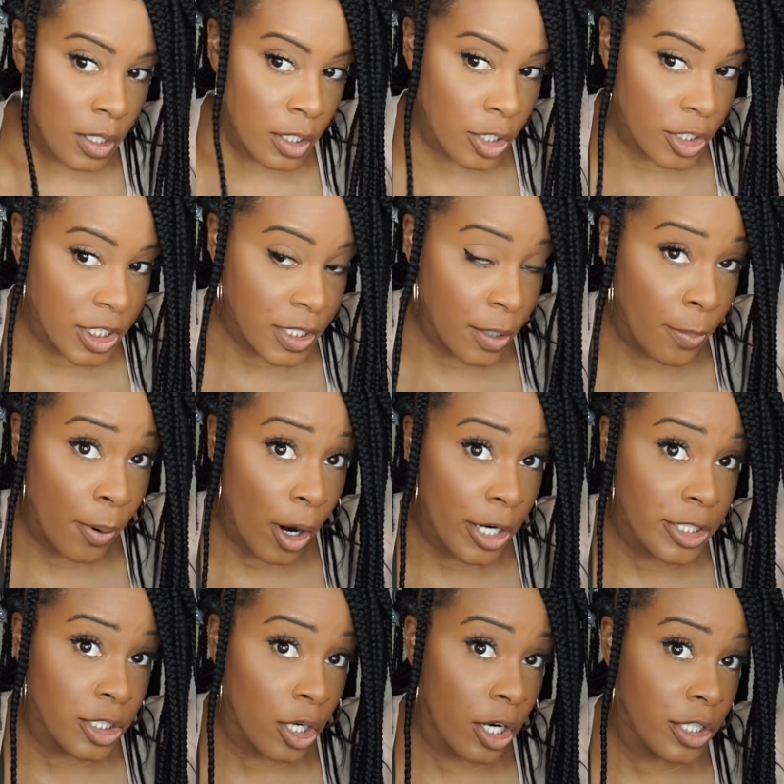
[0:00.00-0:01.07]
your
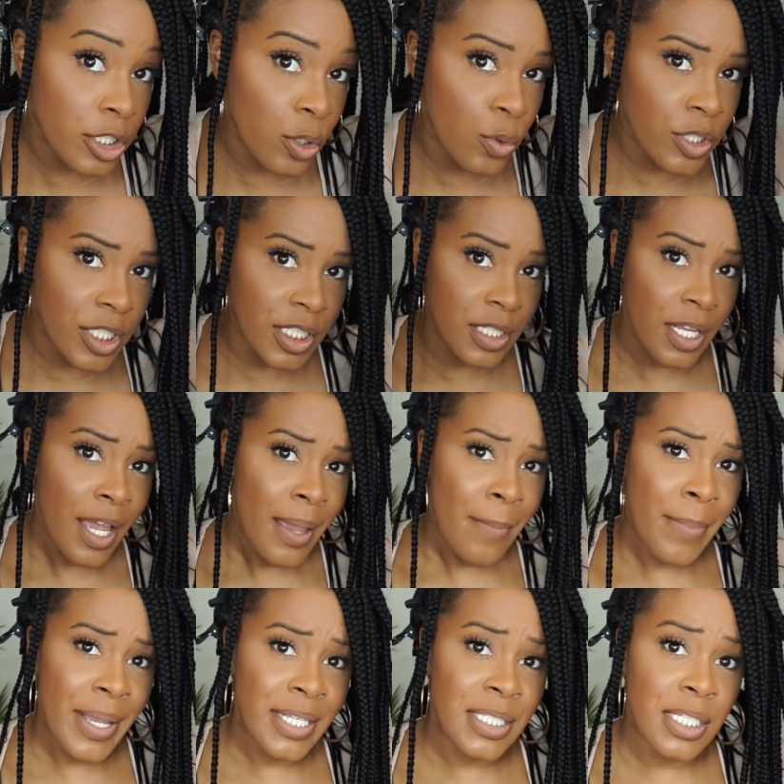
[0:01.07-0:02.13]
parts are. So it's just
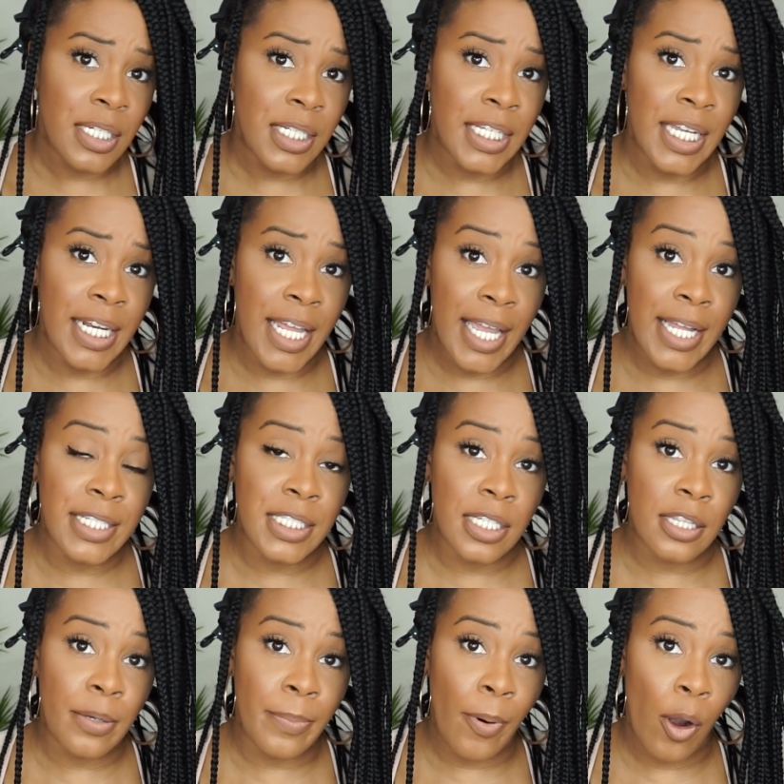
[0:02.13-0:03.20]
basically
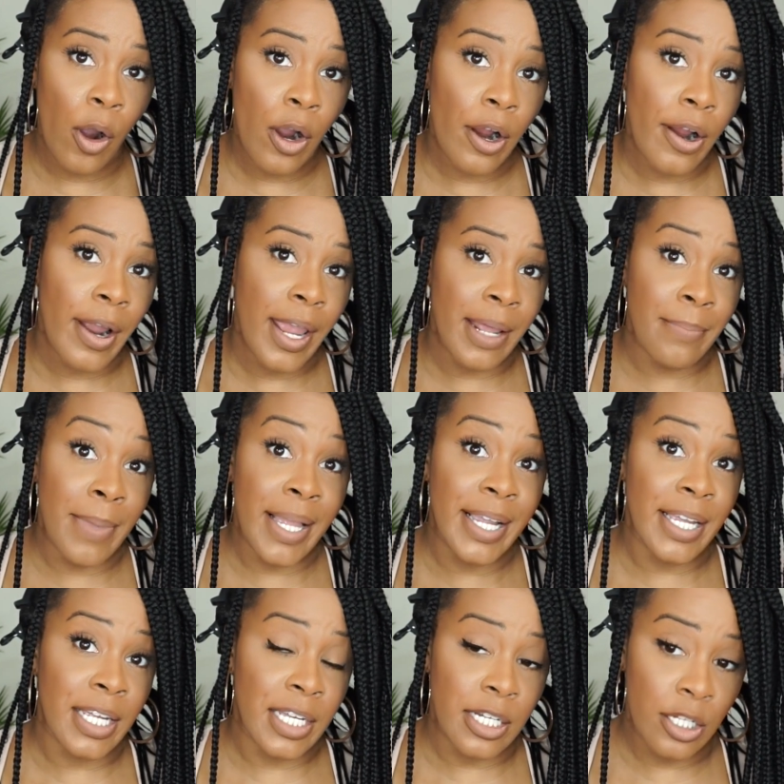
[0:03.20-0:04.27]
enhancing the part and
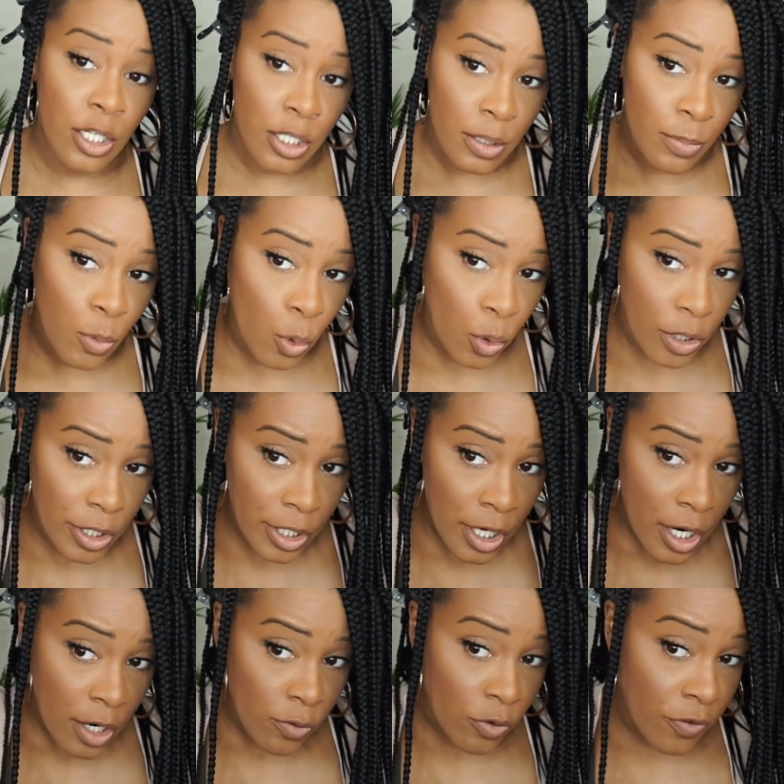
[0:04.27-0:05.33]
making it look more
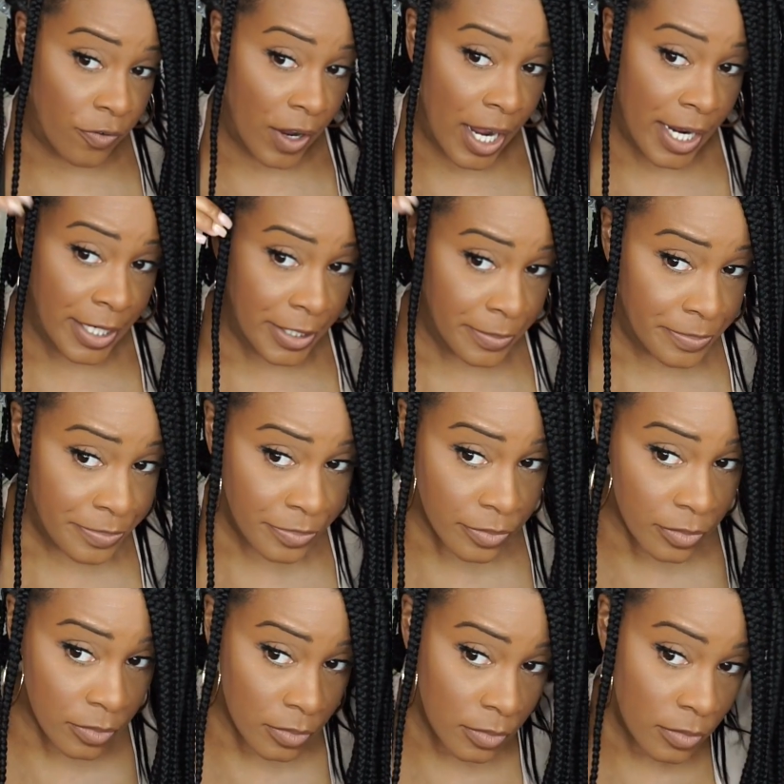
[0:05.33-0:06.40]
refined.
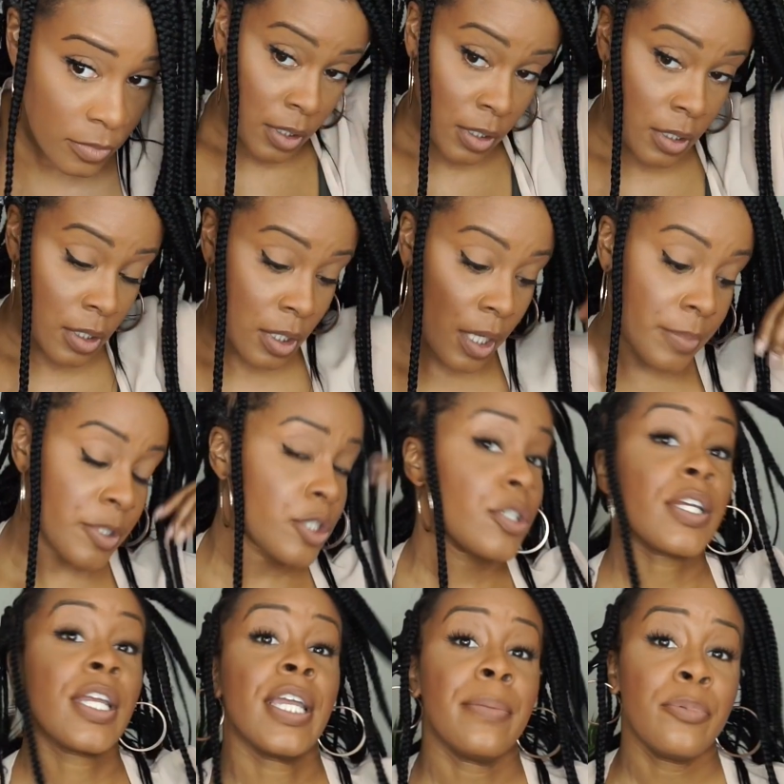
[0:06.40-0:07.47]
I'm just
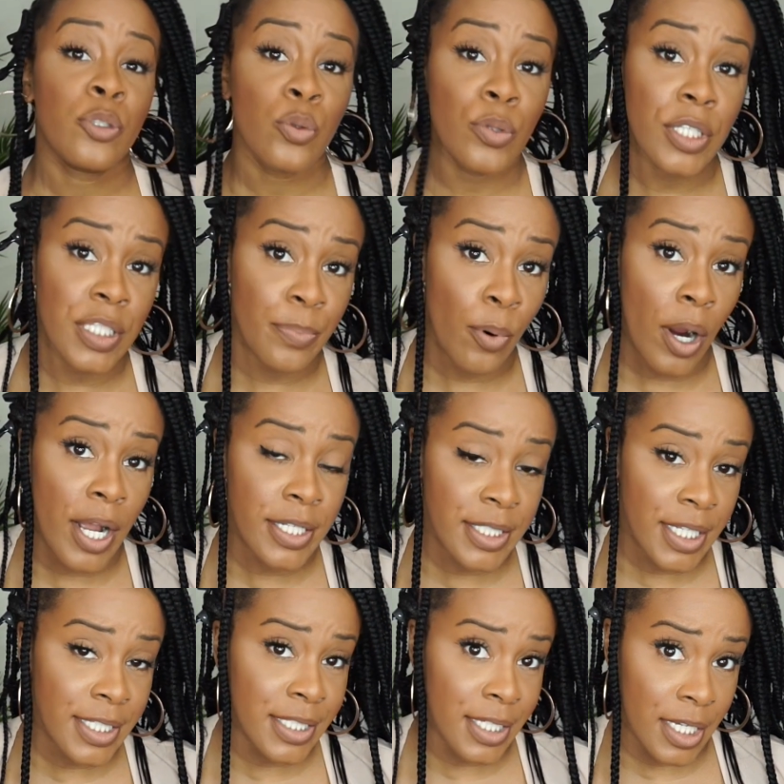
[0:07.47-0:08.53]
going to keep doing this
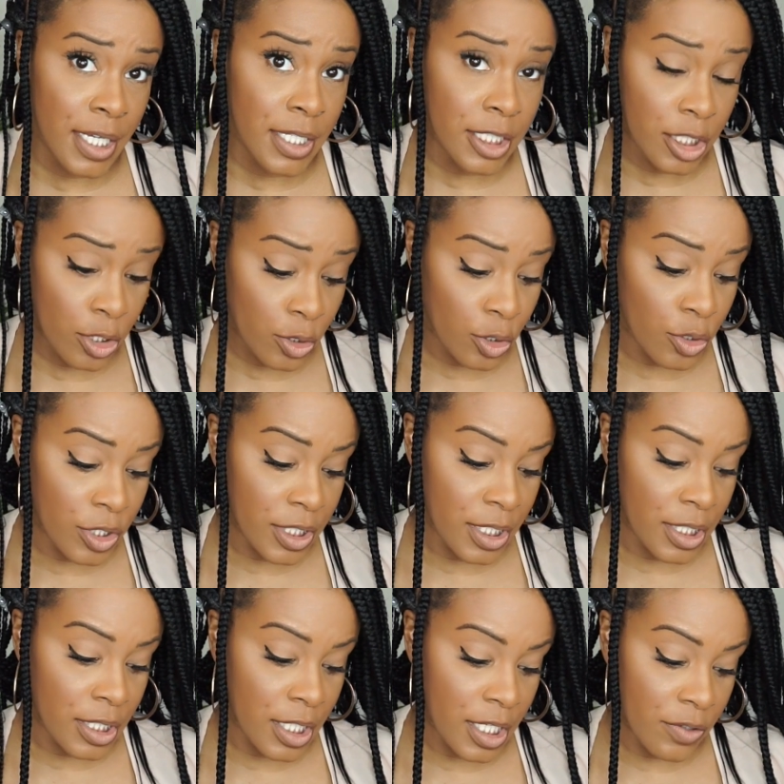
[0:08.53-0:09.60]
process until you
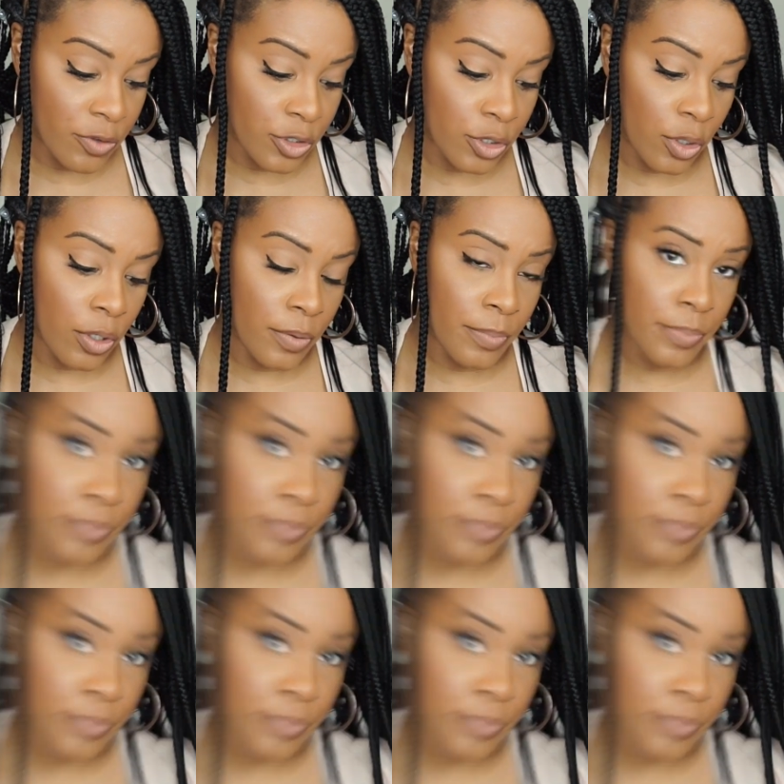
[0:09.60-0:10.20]
see the end result.